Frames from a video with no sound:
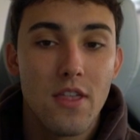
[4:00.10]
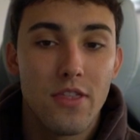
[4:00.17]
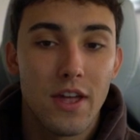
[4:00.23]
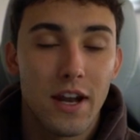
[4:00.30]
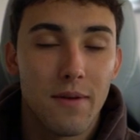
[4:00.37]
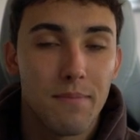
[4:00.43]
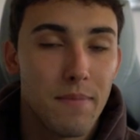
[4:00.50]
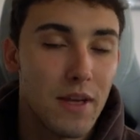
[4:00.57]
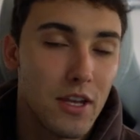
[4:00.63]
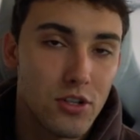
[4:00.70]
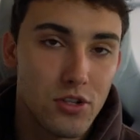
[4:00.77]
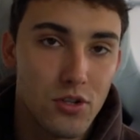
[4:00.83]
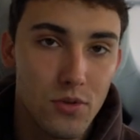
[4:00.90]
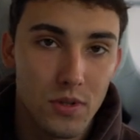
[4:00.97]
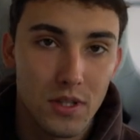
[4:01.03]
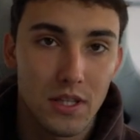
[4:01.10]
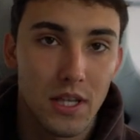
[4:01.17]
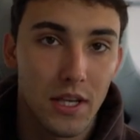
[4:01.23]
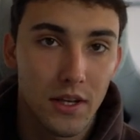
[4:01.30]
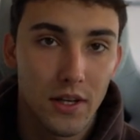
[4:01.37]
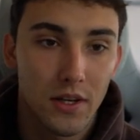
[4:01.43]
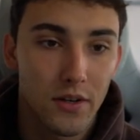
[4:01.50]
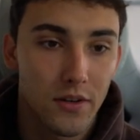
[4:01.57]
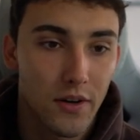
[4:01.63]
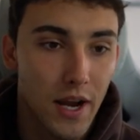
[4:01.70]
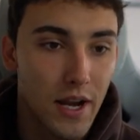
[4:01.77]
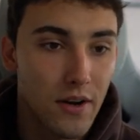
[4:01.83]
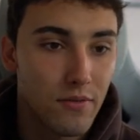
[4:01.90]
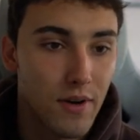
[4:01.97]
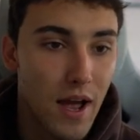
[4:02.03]
that makes you think,
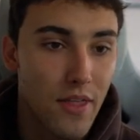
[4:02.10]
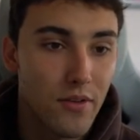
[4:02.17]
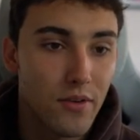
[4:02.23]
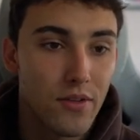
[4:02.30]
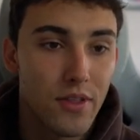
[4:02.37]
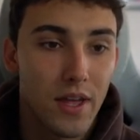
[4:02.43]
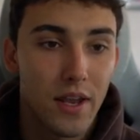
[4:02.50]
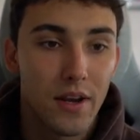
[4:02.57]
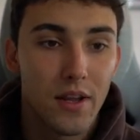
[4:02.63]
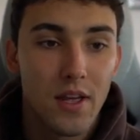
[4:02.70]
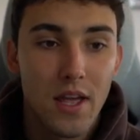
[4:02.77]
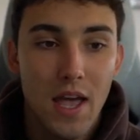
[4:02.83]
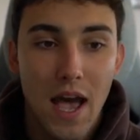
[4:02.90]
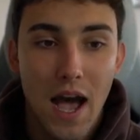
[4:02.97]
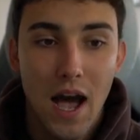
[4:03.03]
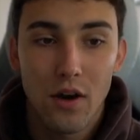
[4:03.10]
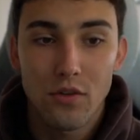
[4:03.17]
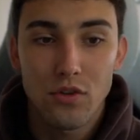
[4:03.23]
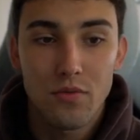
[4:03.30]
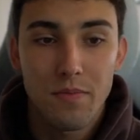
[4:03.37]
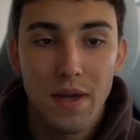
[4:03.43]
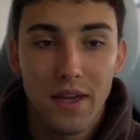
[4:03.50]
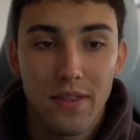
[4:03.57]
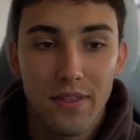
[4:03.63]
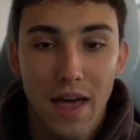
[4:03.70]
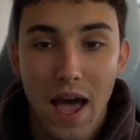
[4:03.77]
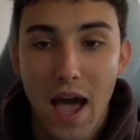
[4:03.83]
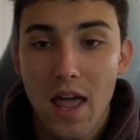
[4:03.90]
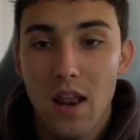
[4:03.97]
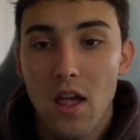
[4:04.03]
right? Rather than how you make
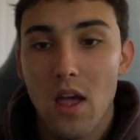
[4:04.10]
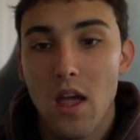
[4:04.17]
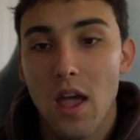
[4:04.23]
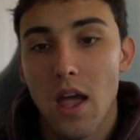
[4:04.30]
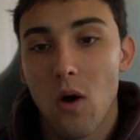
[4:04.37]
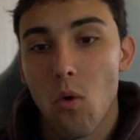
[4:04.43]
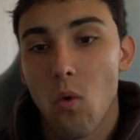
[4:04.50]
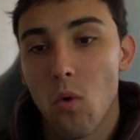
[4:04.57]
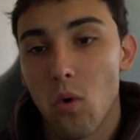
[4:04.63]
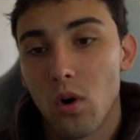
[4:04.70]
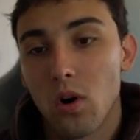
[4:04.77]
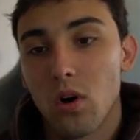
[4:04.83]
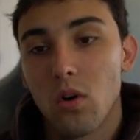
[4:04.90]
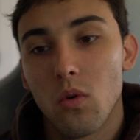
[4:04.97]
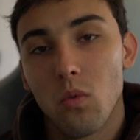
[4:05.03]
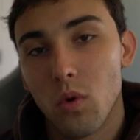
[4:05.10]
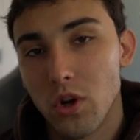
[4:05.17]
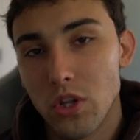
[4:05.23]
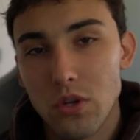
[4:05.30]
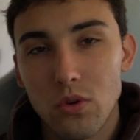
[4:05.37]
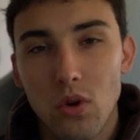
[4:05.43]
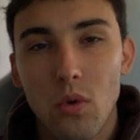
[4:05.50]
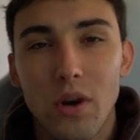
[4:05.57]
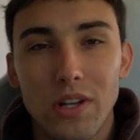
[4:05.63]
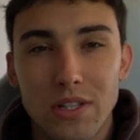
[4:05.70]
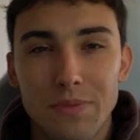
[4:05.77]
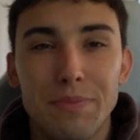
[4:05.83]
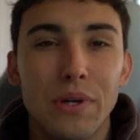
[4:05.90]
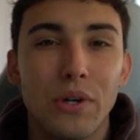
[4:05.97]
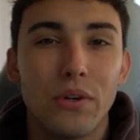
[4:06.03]
that, or what are you going to
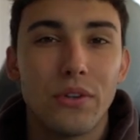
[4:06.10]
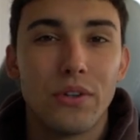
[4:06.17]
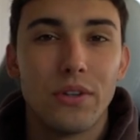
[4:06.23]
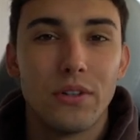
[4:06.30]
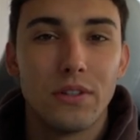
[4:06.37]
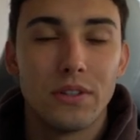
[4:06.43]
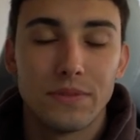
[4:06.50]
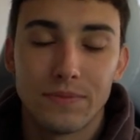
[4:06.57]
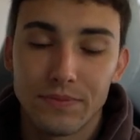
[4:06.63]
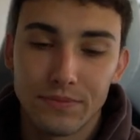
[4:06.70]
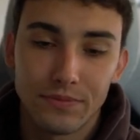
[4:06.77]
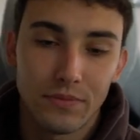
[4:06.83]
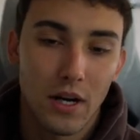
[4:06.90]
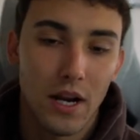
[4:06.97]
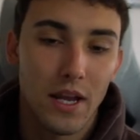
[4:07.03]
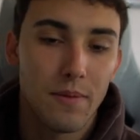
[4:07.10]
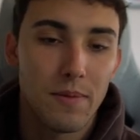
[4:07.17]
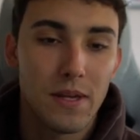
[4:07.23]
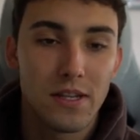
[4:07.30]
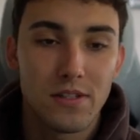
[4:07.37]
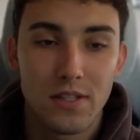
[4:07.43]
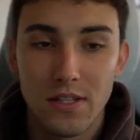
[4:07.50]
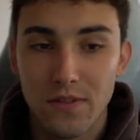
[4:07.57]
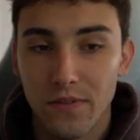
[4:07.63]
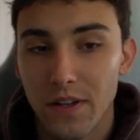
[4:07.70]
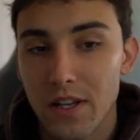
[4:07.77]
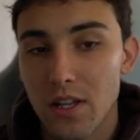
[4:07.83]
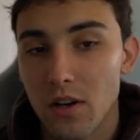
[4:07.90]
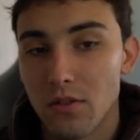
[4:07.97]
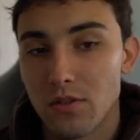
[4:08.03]
build, right? Because these
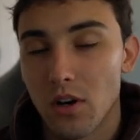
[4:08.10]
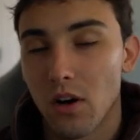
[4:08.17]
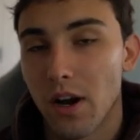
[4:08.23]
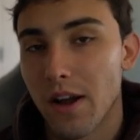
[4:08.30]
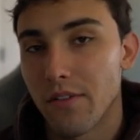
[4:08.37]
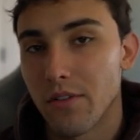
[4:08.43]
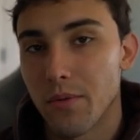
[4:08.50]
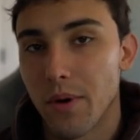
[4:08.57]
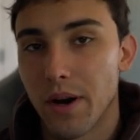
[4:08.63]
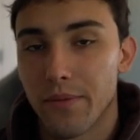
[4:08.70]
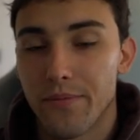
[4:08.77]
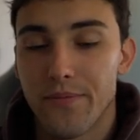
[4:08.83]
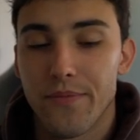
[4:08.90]
videos are everywhere.